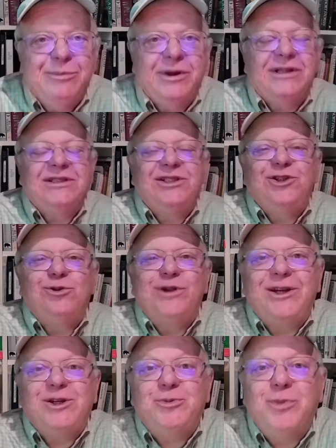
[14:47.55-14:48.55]
but still
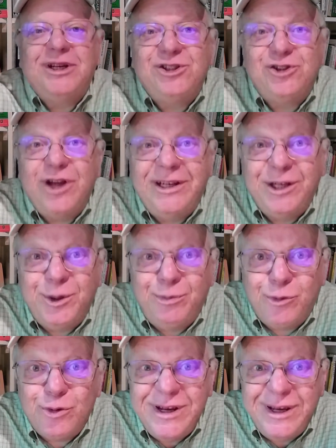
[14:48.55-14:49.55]
not as much as I did
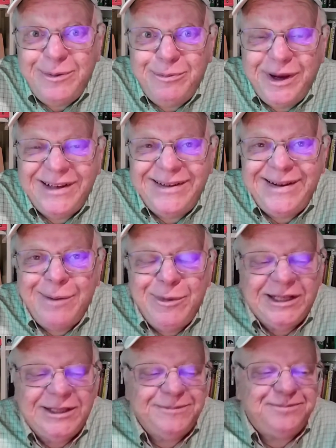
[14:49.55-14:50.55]

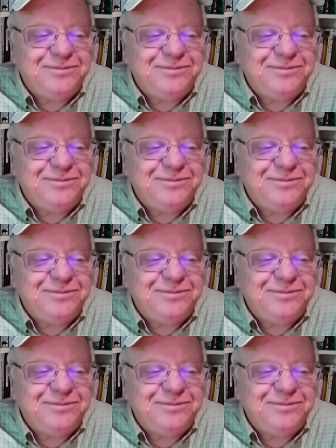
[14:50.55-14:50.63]
pre-pandemic.